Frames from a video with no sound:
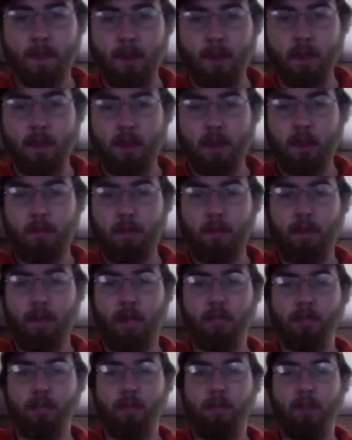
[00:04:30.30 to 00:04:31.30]
I can't
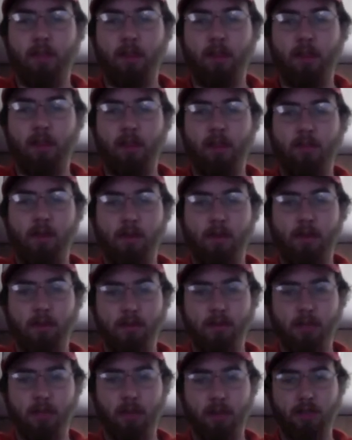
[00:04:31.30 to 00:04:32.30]
remember that I of Pokemon I was gonna
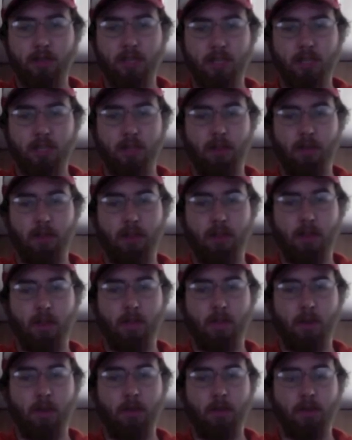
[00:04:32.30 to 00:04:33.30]
use next time. I like a
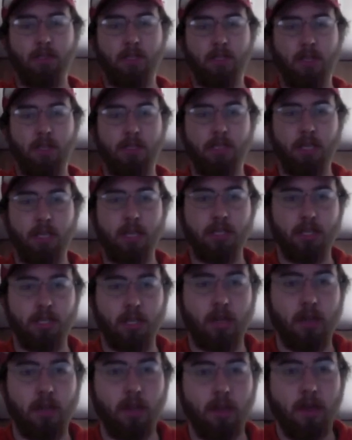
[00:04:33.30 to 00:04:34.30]
Pokemon sensation.
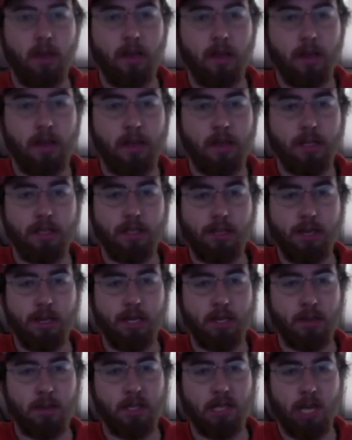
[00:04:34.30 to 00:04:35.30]
See you, Space
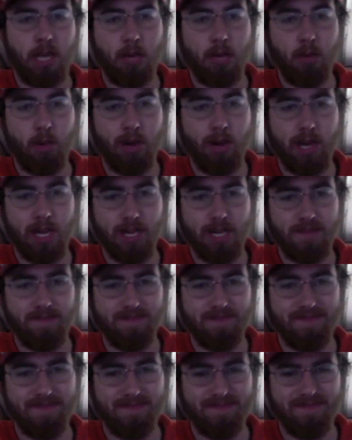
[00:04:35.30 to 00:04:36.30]
Cowboy. Mm
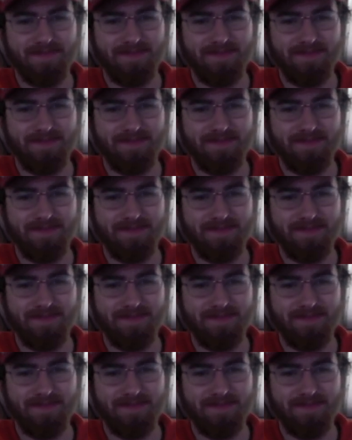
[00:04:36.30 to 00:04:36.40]
-hmm.